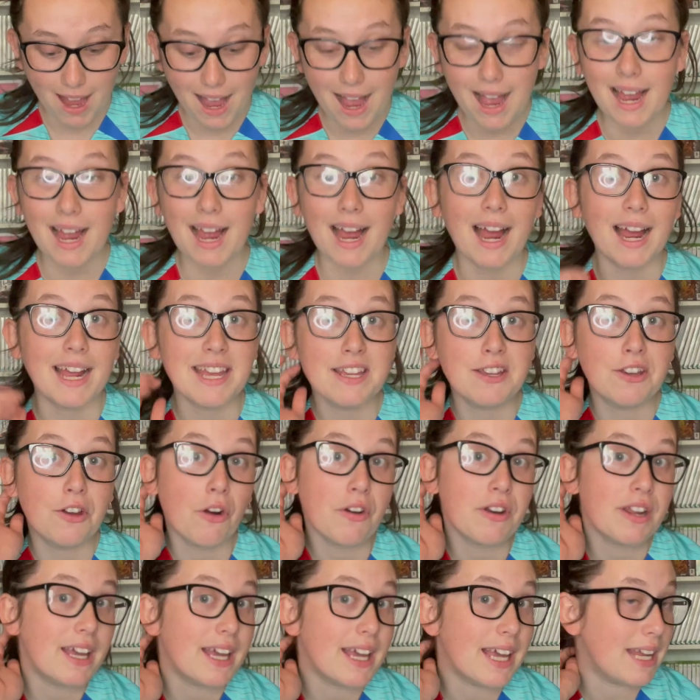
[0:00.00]
I got
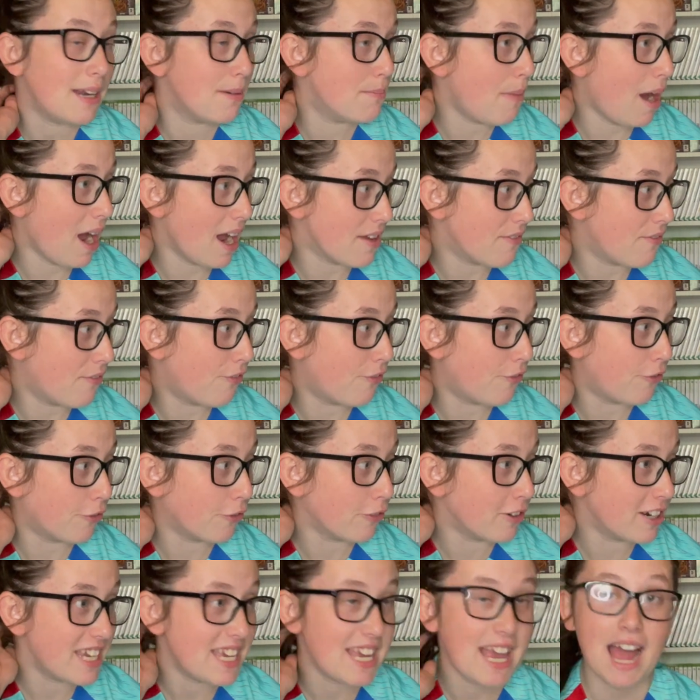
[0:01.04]
it in my
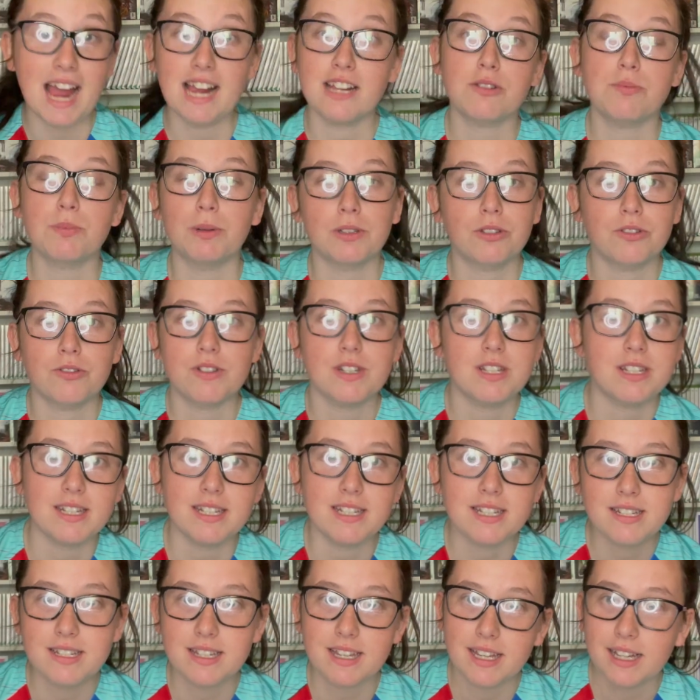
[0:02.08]
free Xbox
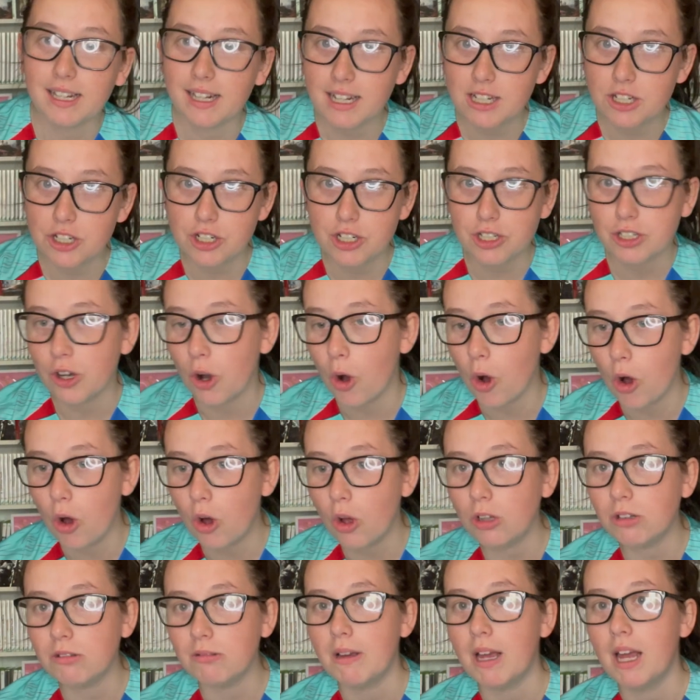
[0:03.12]
360 collection
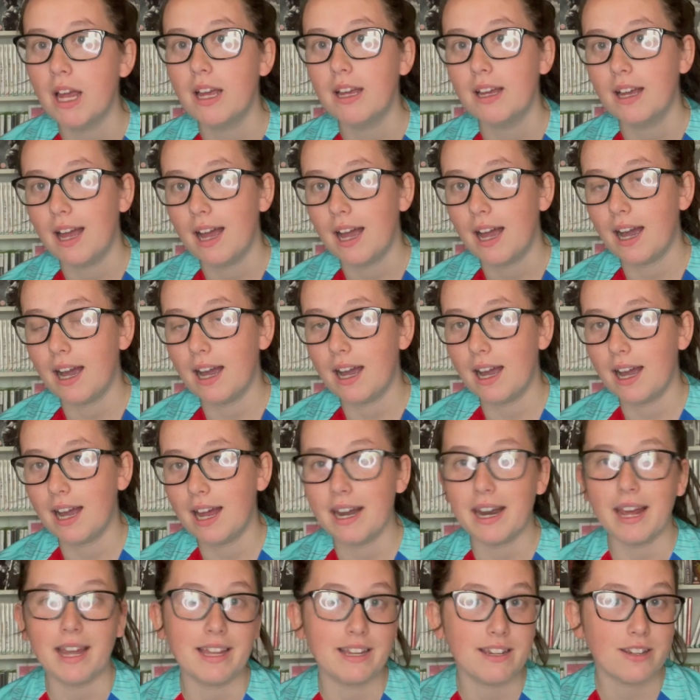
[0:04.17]
haul, and
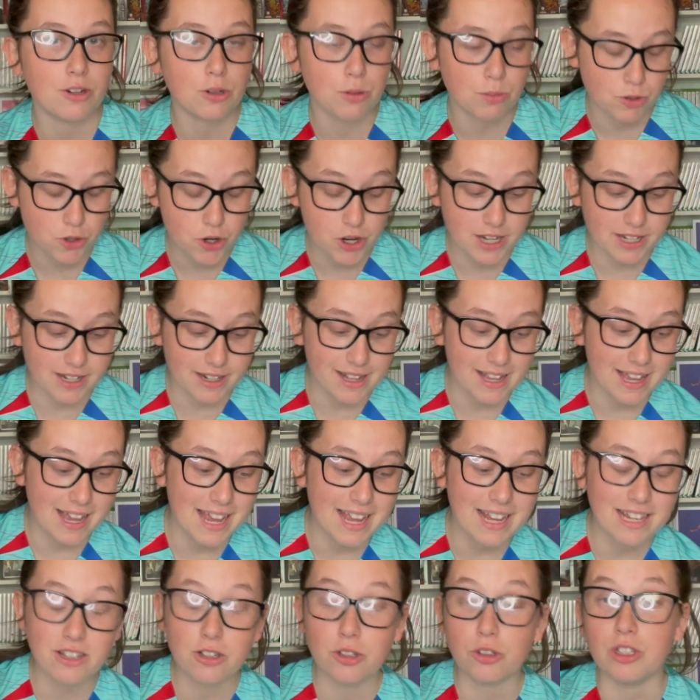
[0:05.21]
I ended up trading it
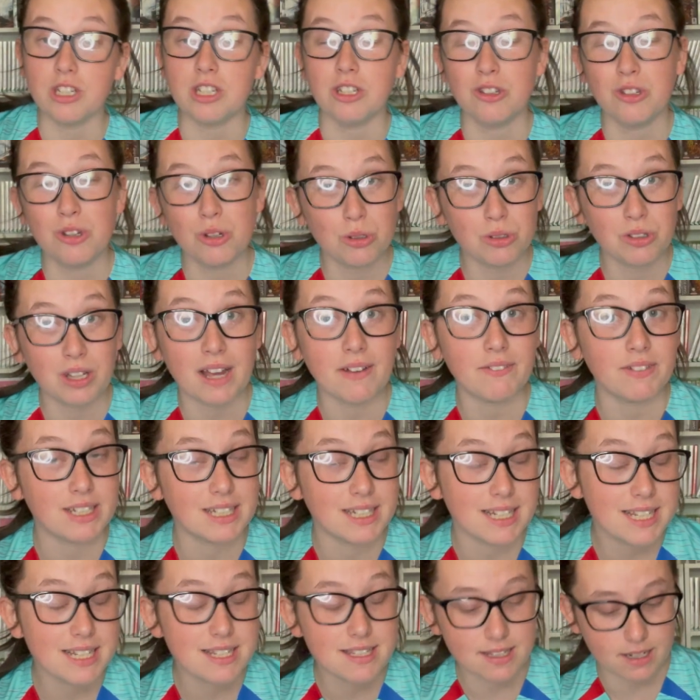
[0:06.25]
in because it does have a
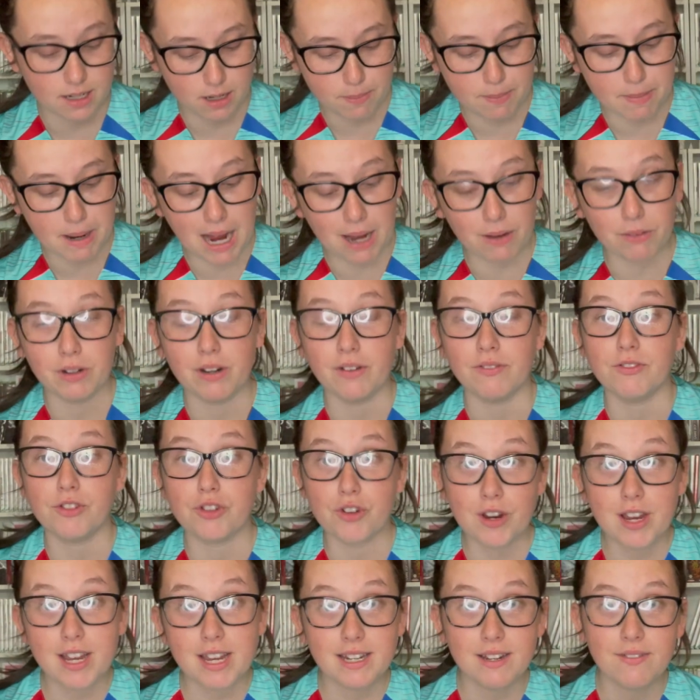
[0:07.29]
decent amount of
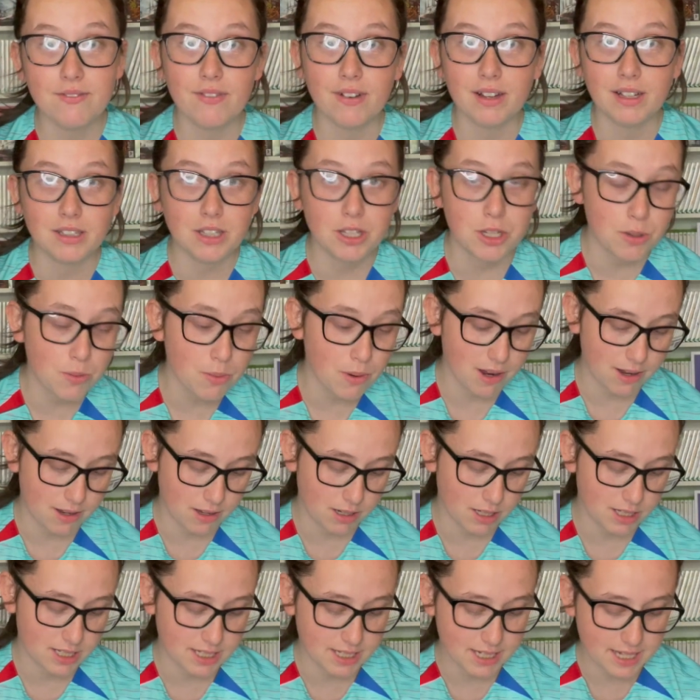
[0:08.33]
trading value
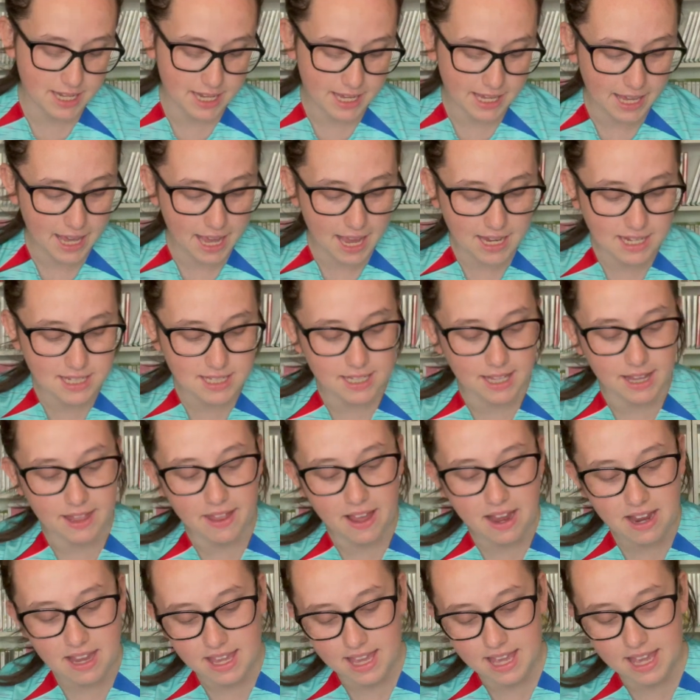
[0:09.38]
at CEX, and
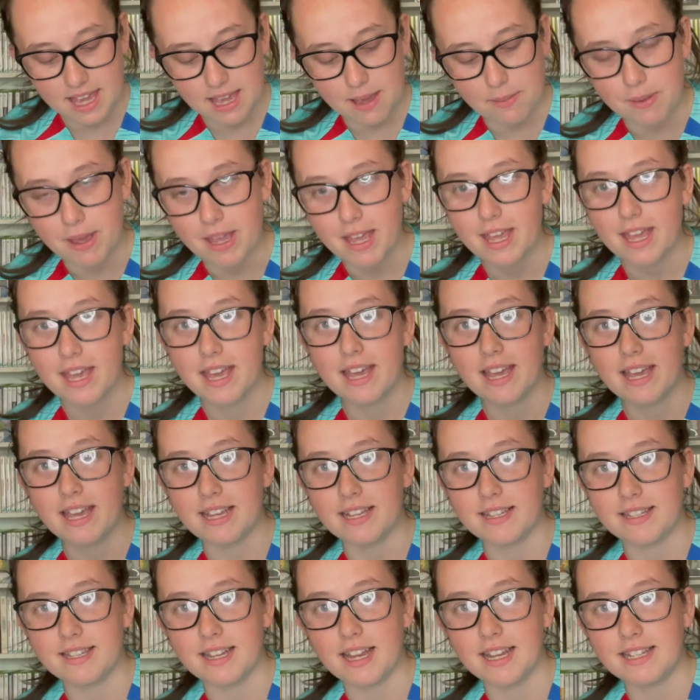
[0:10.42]
that game
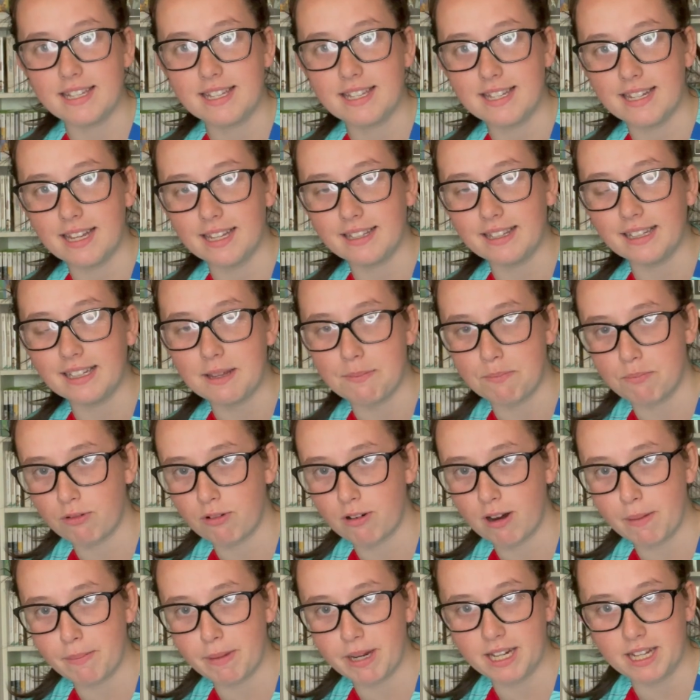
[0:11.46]
is Deadly
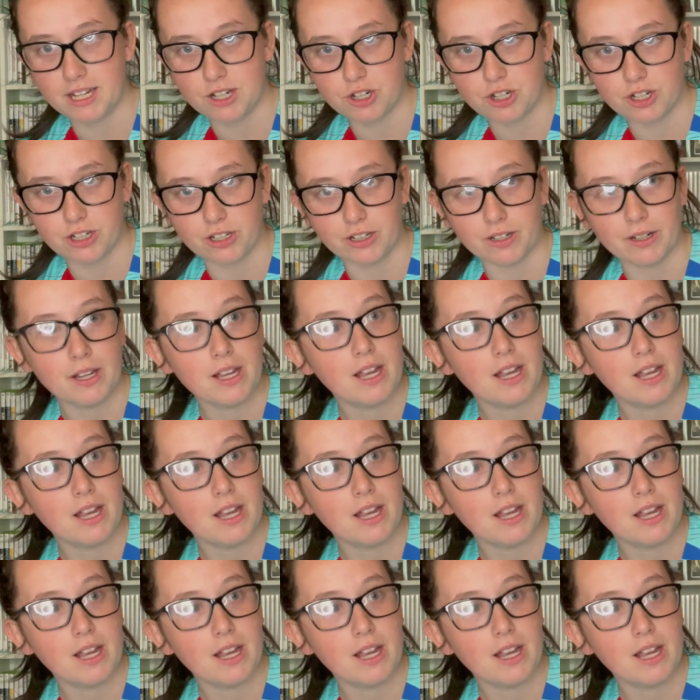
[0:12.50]
Premonition.